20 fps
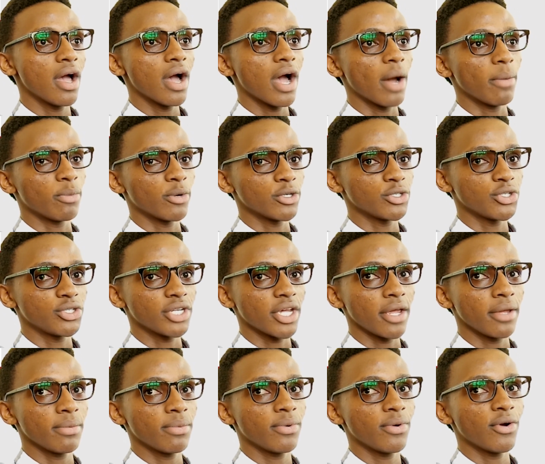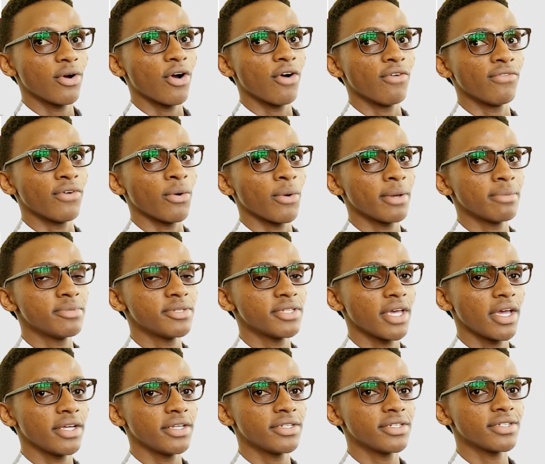a prototype of a
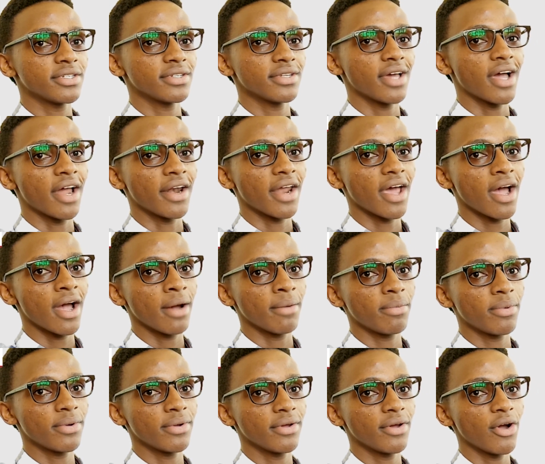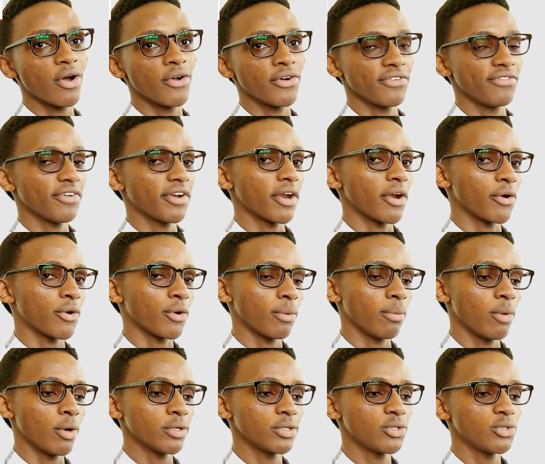website, an app, or even a
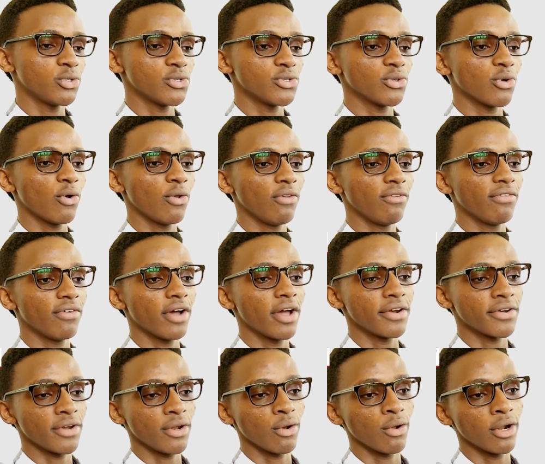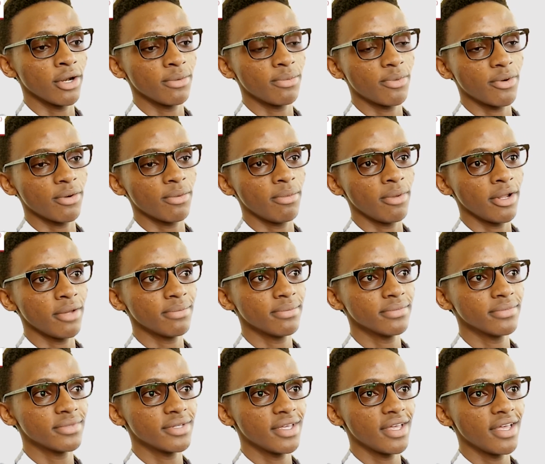robot to solve a real-world problem.
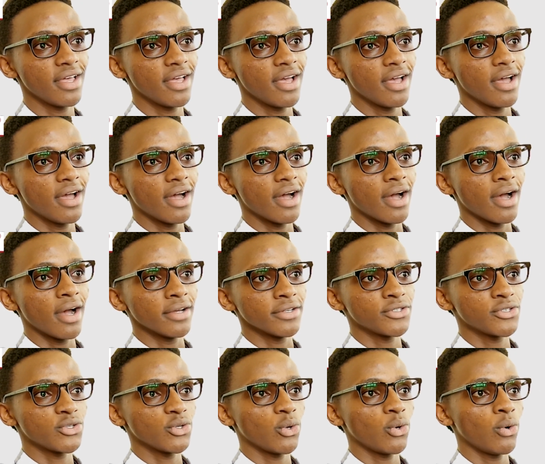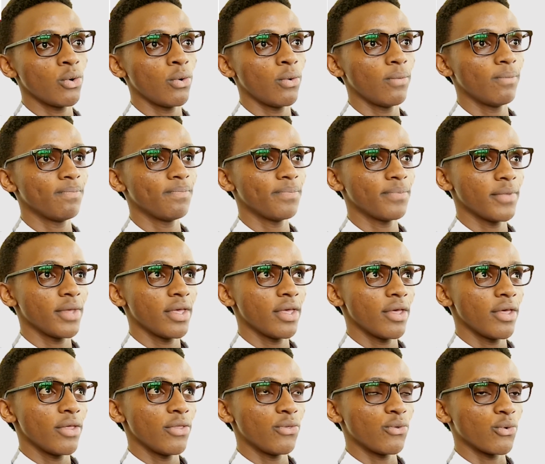So
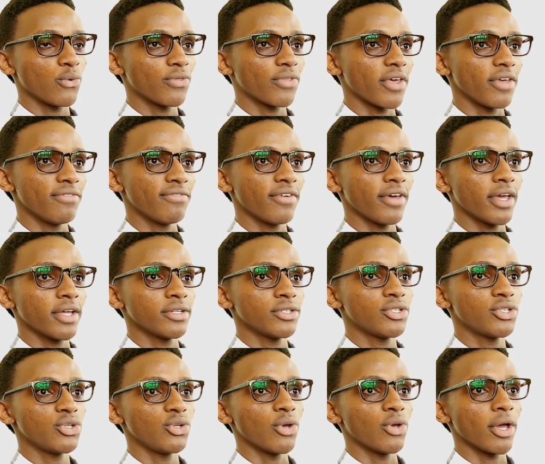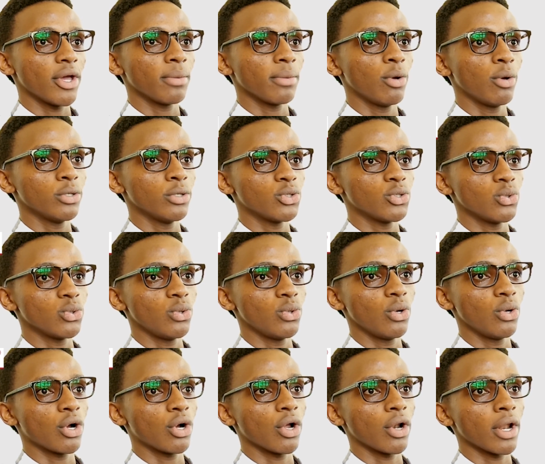through the event, you are able
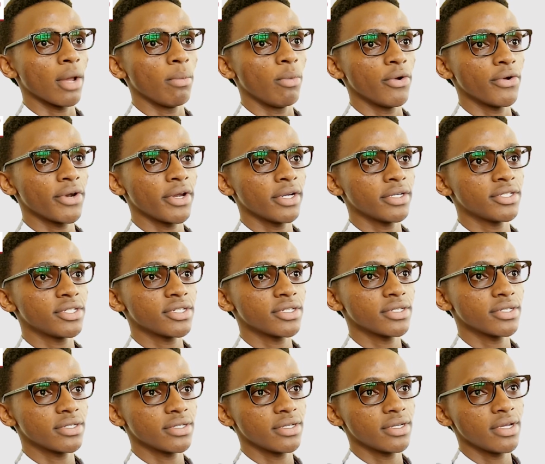to collaborate,